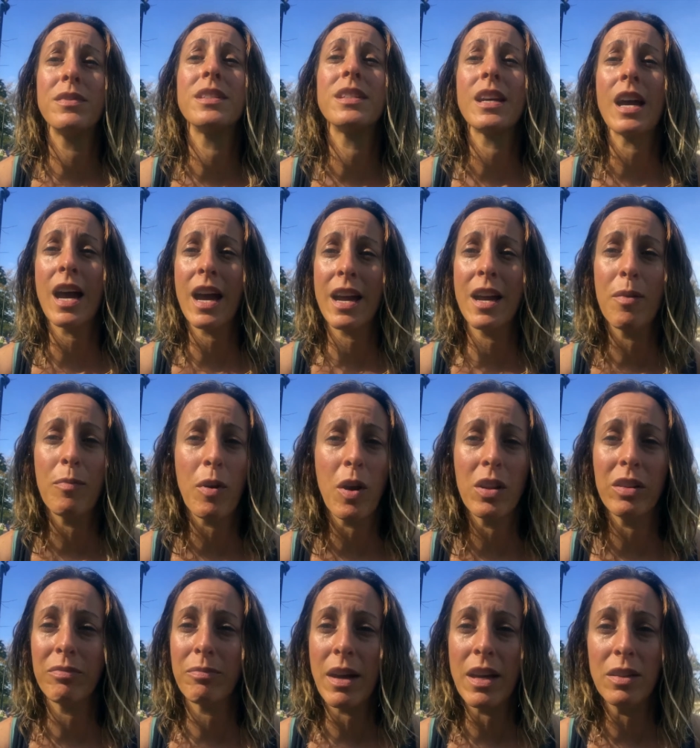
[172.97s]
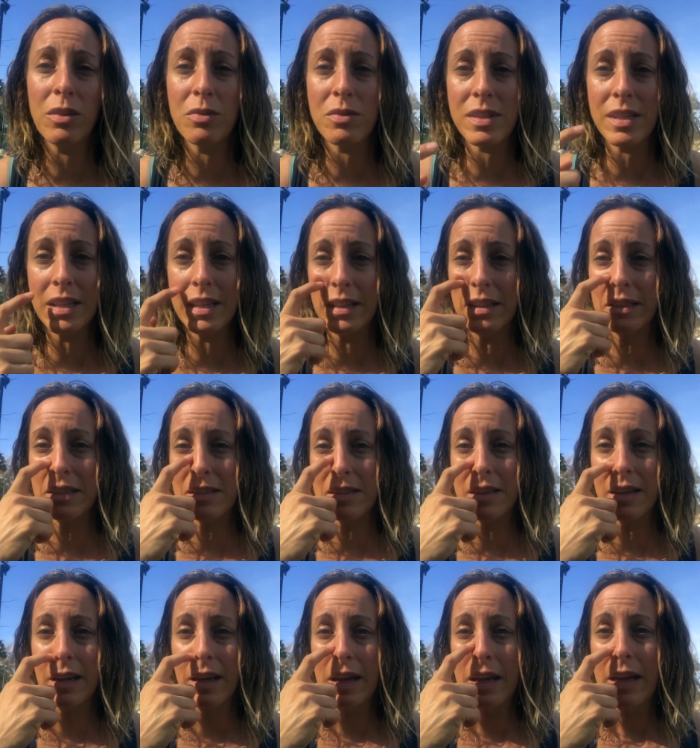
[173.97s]
tie up all of my loose ends
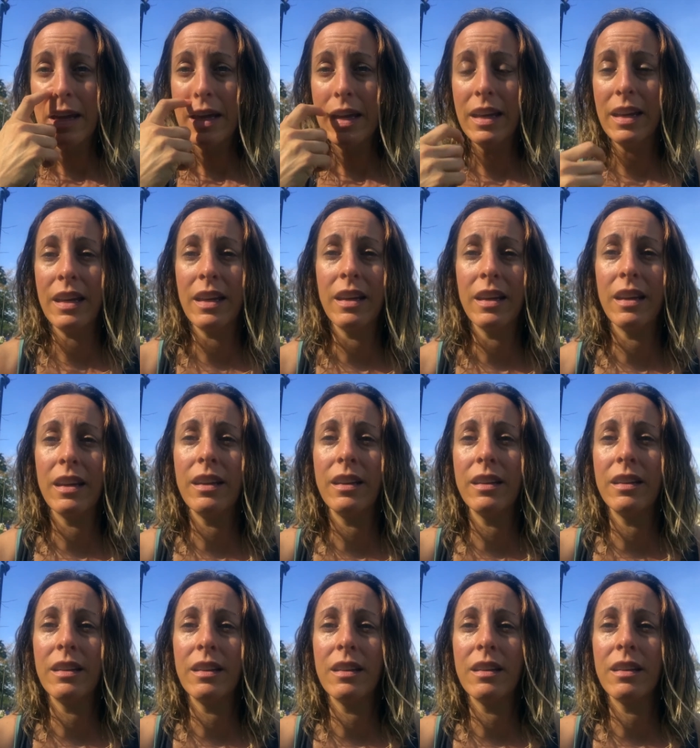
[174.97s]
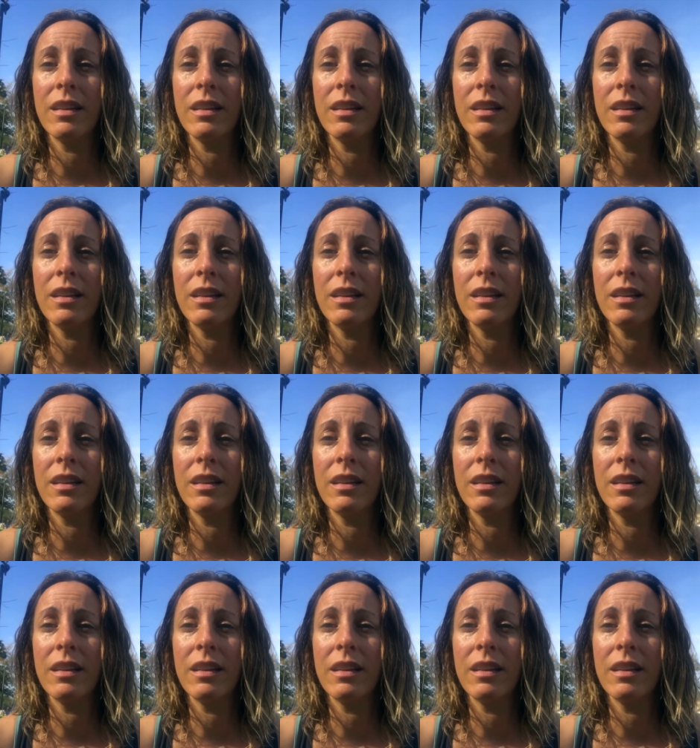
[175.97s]
in